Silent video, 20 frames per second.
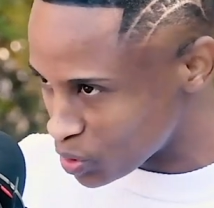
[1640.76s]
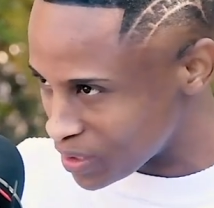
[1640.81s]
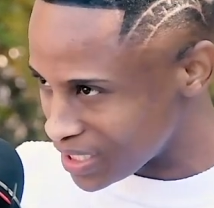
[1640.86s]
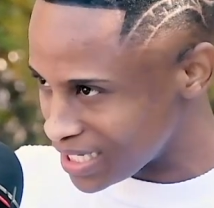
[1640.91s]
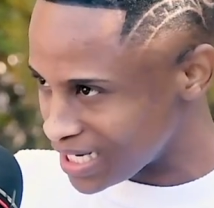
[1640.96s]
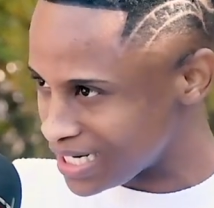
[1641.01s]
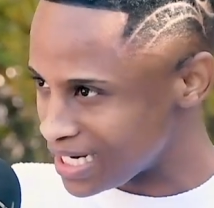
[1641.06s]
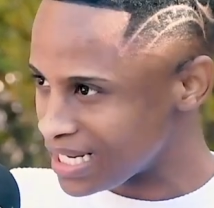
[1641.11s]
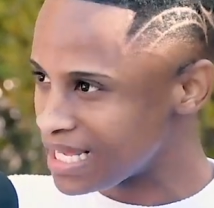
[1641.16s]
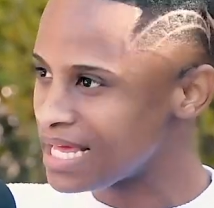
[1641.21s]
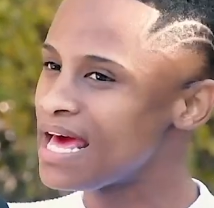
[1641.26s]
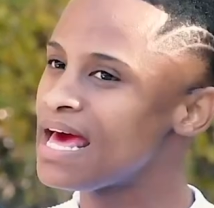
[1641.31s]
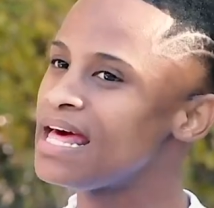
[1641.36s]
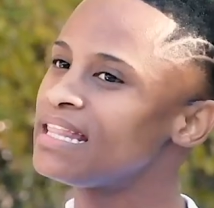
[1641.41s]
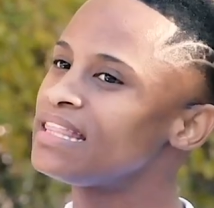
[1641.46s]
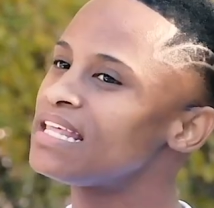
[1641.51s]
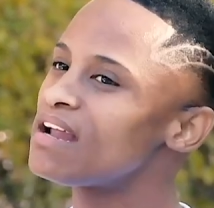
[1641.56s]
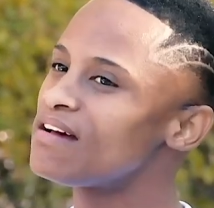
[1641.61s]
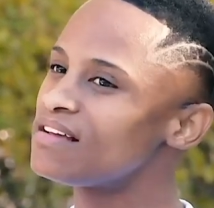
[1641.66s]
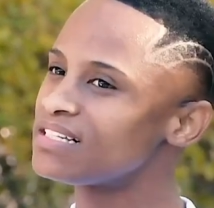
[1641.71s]

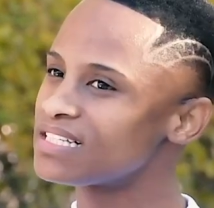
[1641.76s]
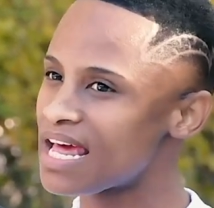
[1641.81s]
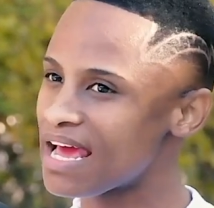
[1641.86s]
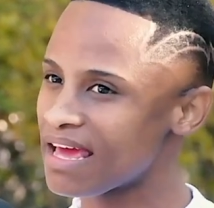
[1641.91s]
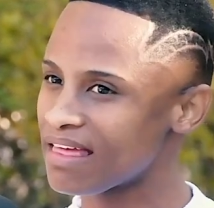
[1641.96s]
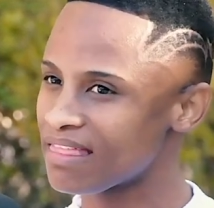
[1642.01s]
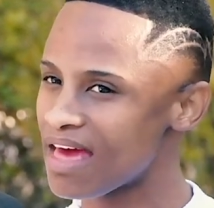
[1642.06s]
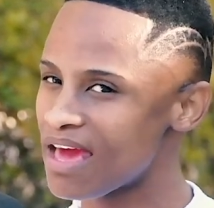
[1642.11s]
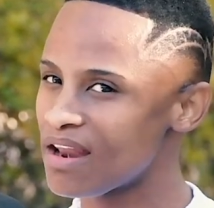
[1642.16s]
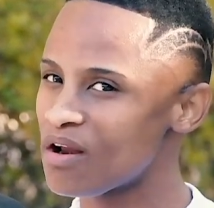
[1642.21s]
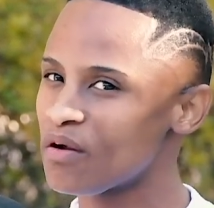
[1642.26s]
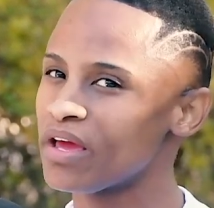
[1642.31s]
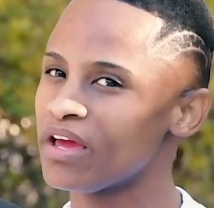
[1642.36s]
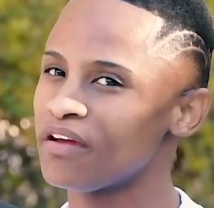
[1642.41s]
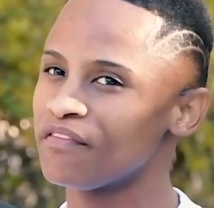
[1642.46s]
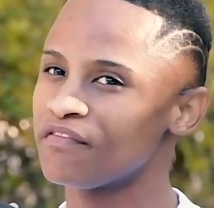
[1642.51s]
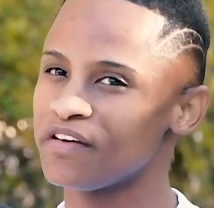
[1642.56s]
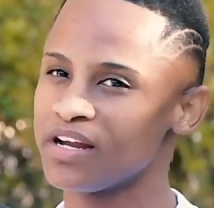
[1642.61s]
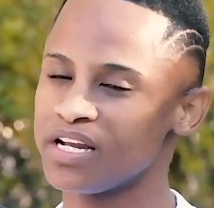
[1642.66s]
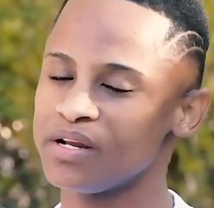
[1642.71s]
Then I was like that. Okay,
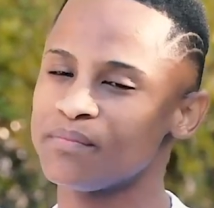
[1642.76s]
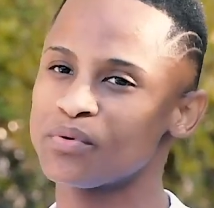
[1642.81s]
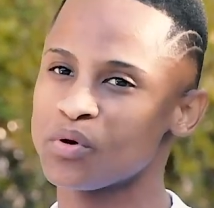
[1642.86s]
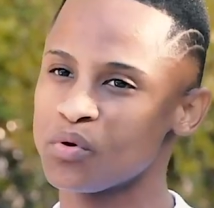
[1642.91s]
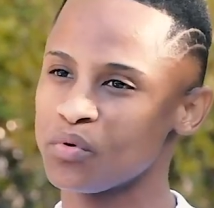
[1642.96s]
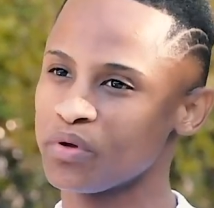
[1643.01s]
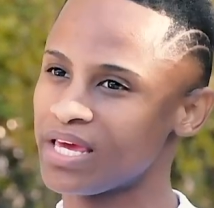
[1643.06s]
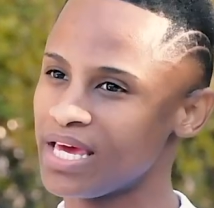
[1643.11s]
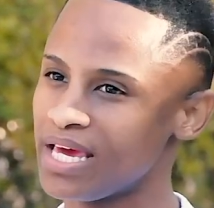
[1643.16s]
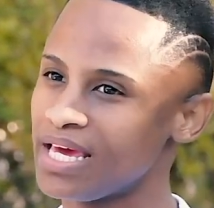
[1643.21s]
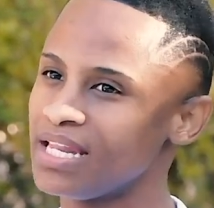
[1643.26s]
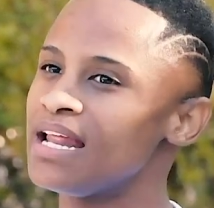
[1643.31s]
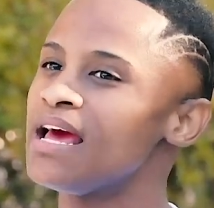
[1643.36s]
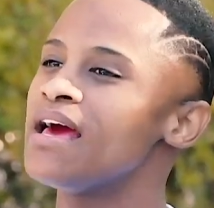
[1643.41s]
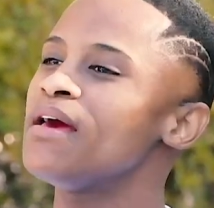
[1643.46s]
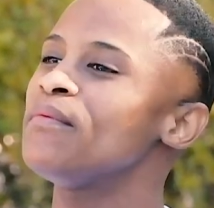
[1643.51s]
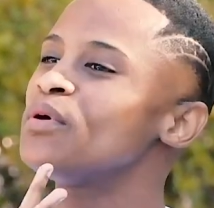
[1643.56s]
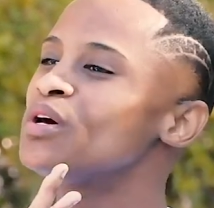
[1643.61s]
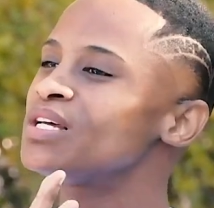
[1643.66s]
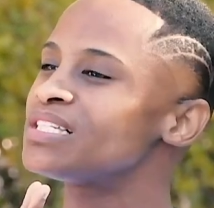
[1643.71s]
Freddie Pro Kid.
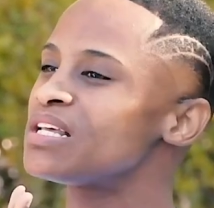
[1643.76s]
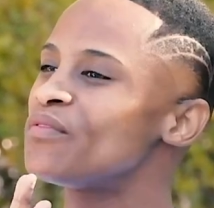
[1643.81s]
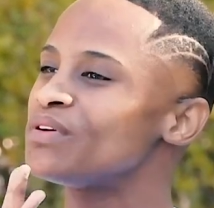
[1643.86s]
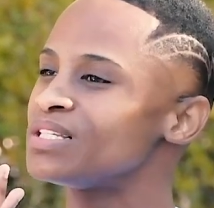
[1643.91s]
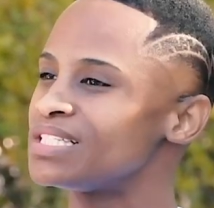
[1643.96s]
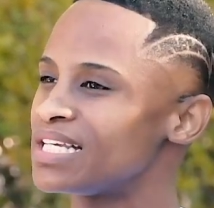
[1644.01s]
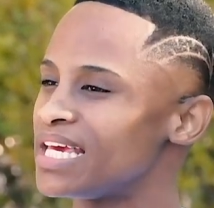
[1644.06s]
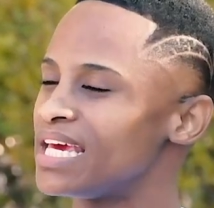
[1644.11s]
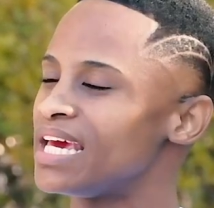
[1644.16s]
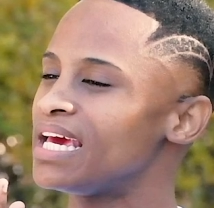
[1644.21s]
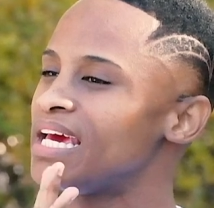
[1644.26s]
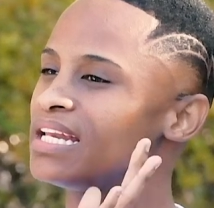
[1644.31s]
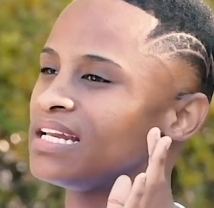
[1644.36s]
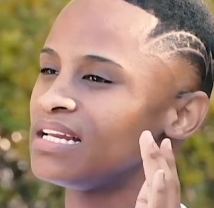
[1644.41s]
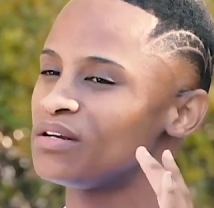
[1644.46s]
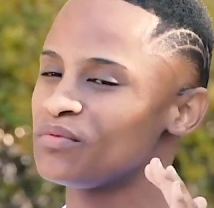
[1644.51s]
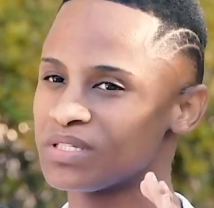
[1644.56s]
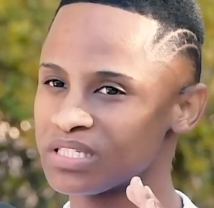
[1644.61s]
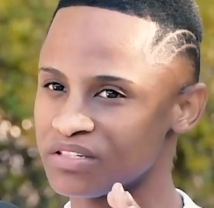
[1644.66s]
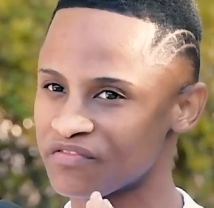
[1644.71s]
Because I was a kid, it
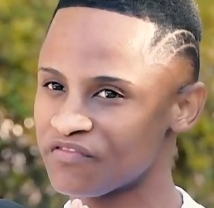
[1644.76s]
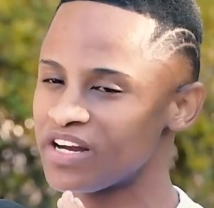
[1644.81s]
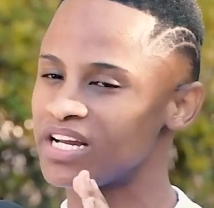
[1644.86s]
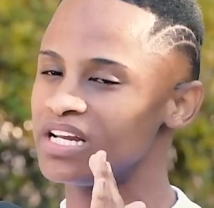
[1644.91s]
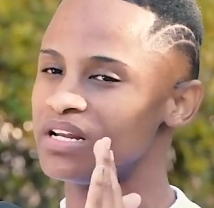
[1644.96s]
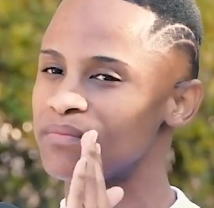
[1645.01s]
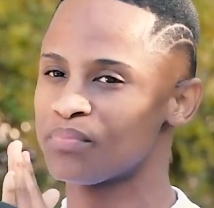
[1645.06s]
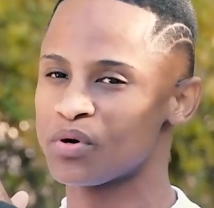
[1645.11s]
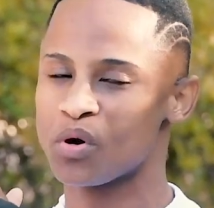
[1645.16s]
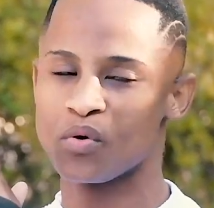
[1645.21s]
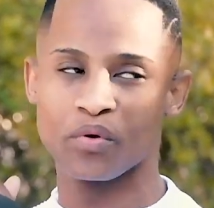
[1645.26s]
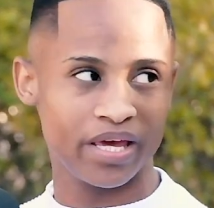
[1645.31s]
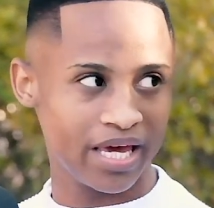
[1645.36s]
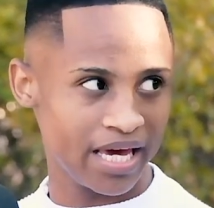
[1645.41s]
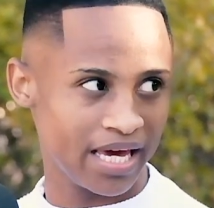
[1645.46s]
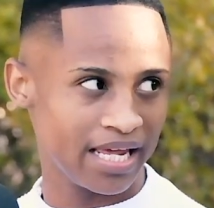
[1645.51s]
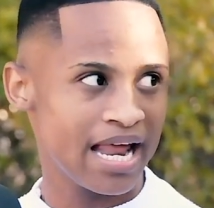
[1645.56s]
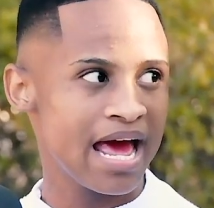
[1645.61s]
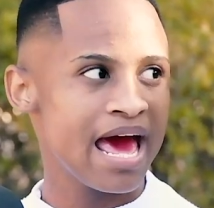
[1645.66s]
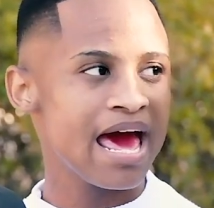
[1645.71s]
was Freddie Pro
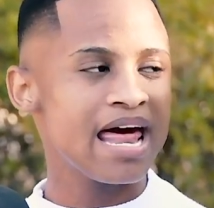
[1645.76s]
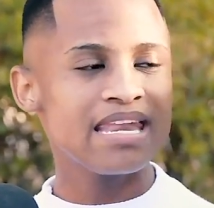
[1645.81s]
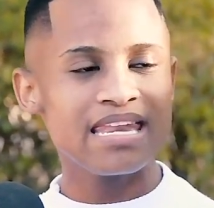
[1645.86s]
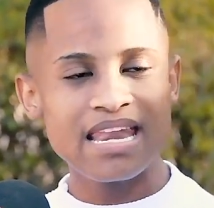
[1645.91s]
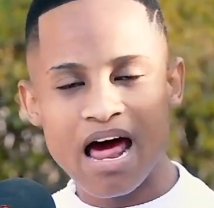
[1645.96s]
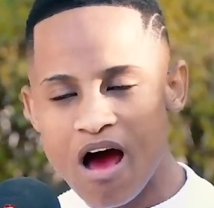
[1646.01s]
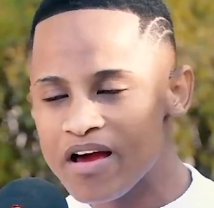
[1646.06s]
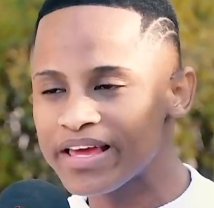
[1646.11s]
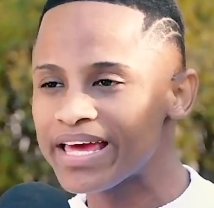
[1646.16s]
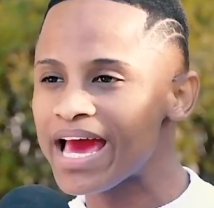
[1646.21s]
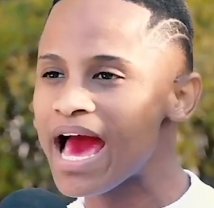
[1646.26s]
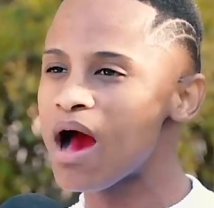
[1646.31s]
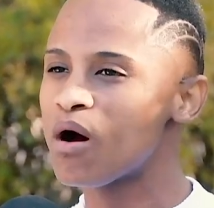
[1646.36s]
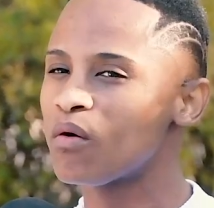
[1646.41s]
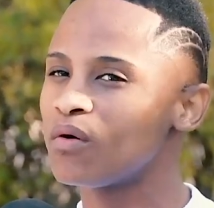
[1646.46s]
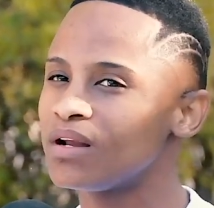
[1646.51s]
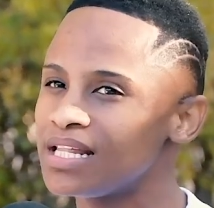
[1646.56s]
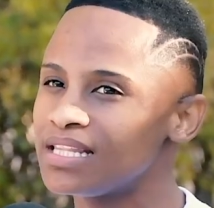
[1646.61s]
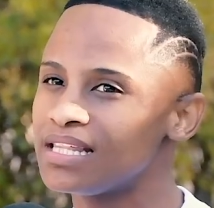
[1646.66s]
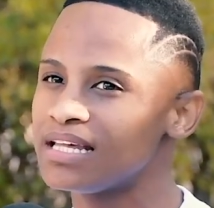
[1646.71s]
Kid. Now I got
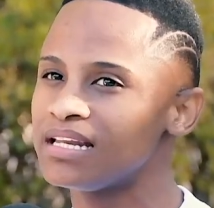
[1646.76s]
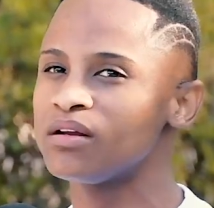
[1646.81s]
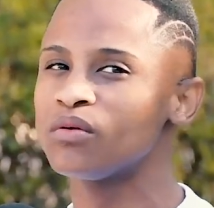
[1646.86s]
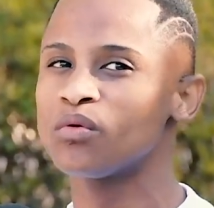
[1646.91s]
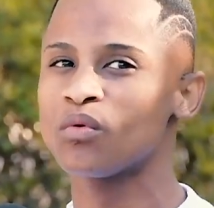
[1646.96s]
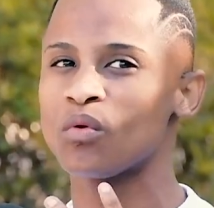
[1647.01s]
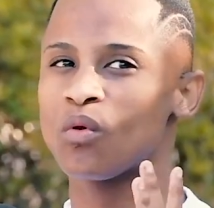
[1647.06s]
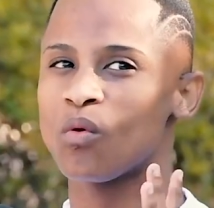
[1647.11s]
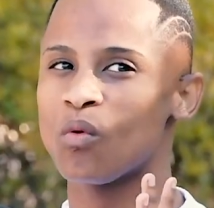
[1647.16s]
all of them.